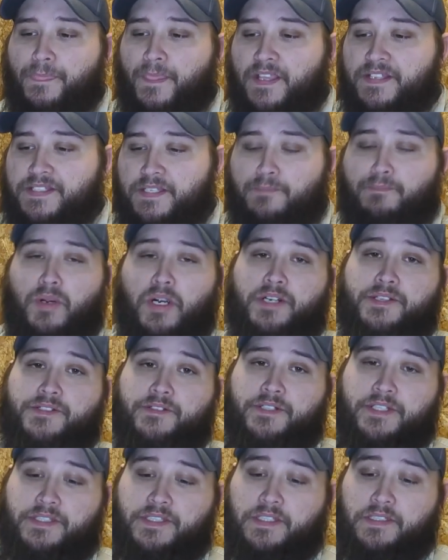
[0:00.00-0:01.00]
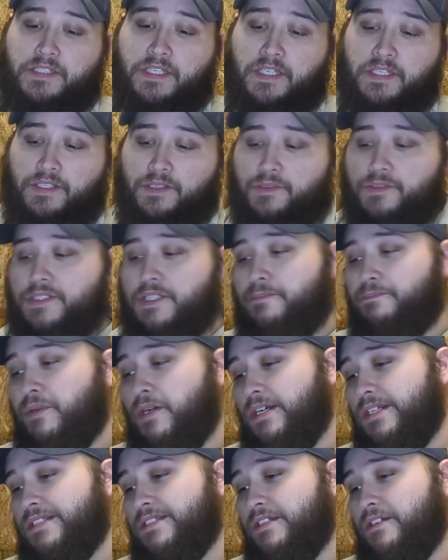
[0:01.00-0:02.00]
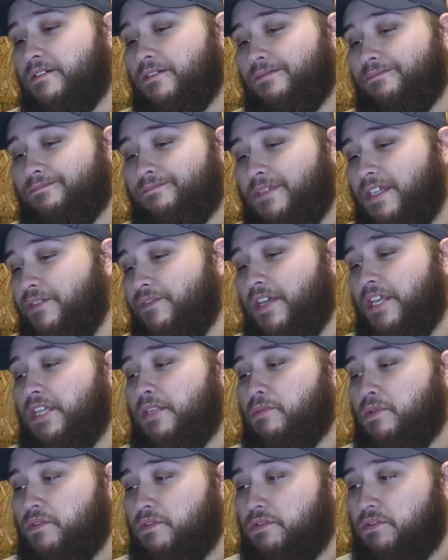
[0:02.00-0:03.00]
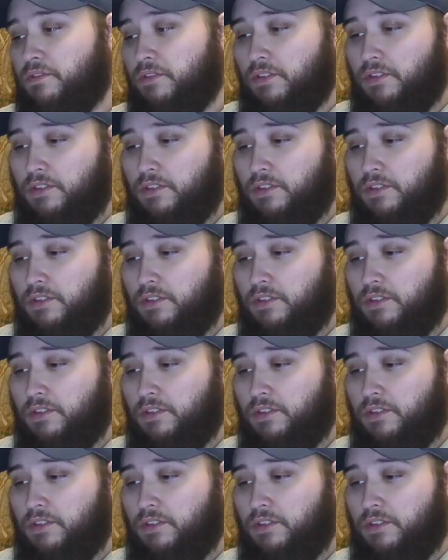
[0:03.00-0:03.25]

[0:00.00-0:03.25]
Some parts are discontinued, some parts aren't available.